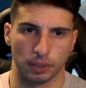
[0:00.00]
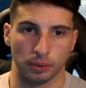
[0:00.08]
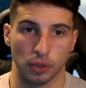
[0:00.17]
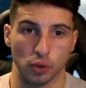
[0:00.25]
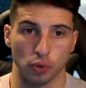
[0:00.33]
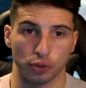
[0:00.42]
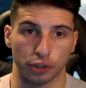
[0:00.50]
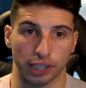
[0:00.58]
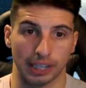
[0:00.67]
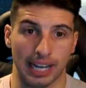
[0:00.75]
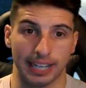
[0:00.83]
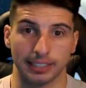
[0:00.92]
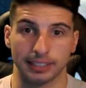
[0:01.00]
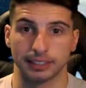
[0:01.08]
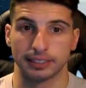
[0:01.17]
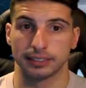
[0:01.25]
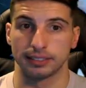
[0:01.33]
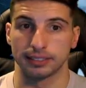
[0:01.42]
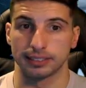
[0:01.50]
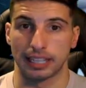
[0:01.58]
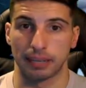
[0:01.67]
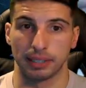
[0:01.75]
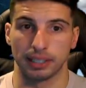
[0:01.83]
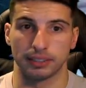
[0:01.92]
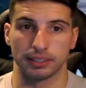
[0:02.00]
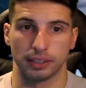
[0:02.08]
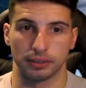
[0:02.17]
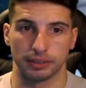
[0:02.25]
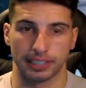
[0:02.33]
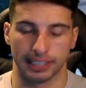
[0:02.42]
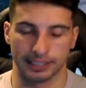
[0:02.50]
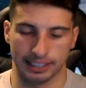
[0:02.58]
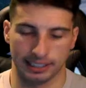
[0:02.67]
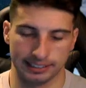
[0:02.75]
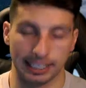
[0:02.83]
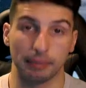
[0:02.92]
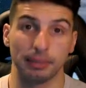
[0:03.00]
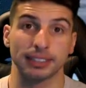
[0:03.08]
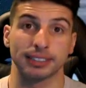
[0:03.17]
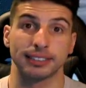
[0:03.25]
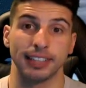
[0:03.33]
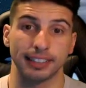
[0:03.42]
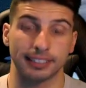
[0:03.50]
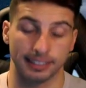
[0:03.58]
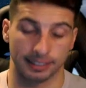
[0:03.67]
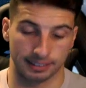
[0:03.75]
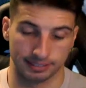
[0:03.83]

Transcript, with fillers: Oh, the lag. Does that mean... Oh, yeah, that, that means nothing.